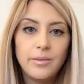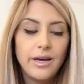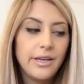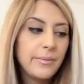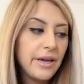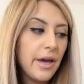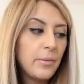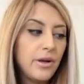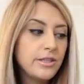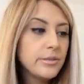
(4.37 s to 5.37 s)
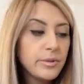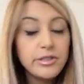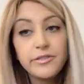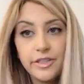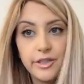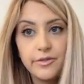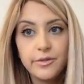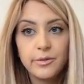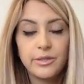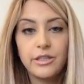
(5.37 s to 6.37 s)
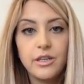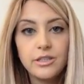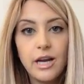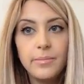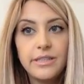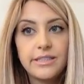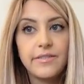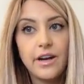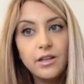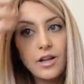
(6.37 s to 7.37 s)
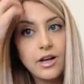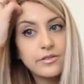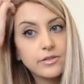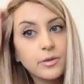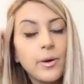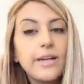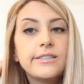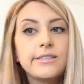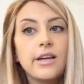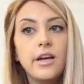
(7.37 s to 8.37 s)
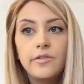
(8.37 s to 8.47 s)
Anyway, I wanted to post a video for a really long time because I've had a lot of requests